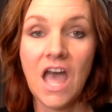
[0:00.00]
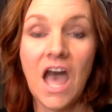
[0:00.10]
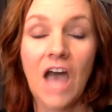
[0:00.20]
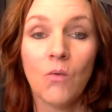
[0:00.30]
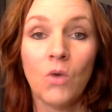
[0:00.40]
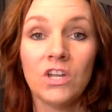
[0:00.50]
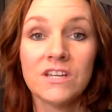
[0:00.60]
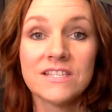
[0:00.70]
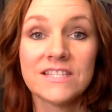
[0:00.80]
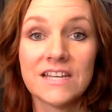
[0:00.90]
I want you
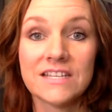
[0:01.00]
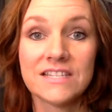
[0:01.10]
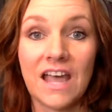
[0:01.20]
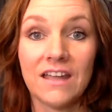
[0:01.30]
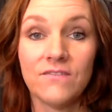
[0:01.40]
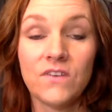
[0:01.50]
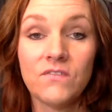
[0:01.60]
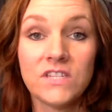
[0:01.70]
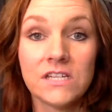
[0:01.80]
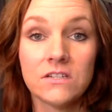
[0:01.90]
to set aside
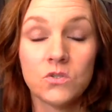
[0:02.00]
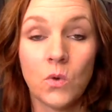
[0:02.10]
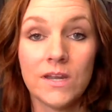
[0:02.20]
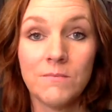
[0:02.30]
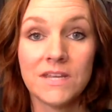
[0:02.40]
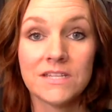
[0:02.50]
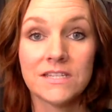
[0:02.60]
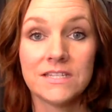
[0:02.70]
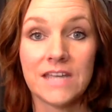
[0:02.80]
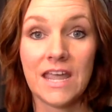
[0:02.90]
15 to 20 minutes
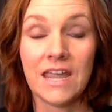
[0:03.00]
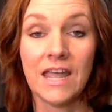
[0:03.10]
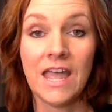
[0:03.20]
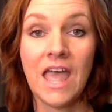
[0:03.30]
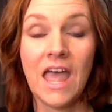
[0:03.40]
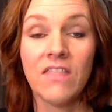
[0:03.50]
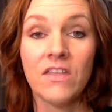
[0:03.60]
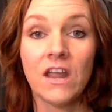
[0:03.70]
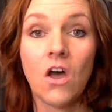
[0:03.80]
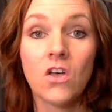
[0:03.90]
a day. And then
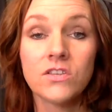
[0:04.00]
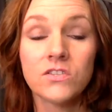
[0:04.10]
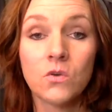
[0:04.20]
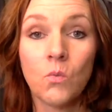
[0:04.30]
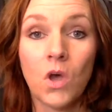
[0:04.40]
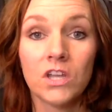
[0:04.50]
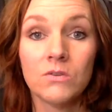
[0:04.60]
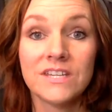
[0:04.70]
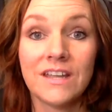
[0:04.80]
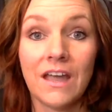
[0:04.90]
I also want you
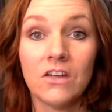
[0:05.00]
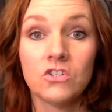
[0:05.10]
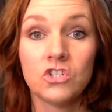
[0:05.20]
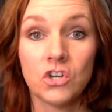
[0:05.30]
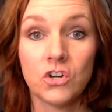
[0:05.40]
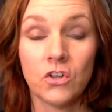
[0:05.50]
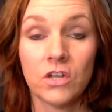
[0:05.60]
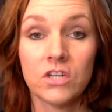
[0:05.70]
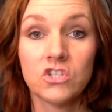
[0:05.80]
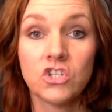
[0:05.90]
to get a journal,
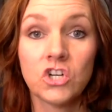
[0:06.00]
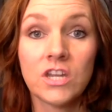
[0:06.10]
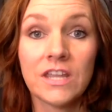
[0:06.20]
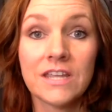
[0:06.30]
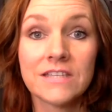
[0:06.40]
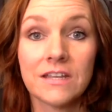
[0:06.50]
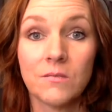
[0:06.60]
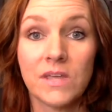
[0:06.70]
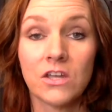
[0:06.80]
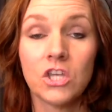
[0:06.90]
because journaling is going to
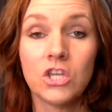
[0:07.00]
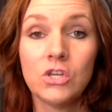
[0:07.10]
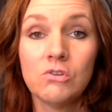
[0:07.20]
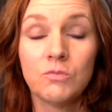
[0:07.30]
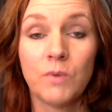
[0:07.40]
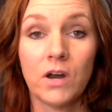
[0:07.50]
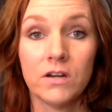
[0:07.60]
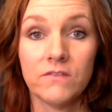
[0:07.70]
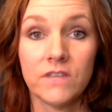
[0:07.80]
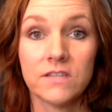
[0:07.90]
be a huge part
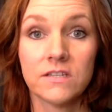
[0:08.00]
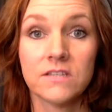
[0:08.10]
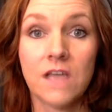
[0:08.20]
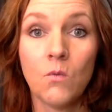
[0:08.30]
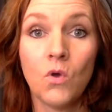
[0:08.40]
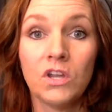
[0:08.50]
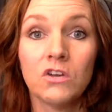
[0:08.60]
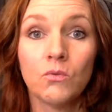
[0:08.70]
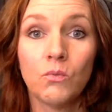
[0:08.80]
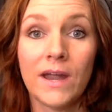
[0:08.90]
of this, because I want you
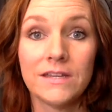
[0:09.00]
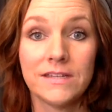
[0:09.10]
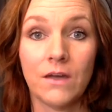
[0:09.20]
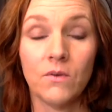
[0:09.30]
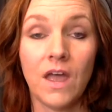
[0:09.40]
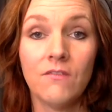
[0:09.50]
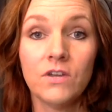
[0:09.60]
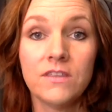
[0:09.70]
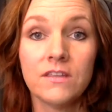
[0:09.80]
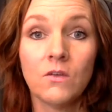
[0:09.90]
to write down
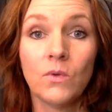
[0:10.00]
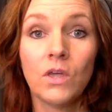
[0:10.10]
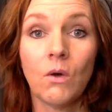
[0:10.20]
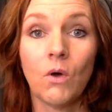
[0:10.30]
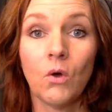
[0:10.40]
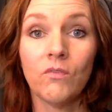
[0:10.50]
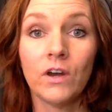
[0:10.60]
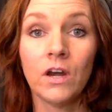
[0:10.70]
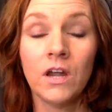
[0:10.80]
everything that we go over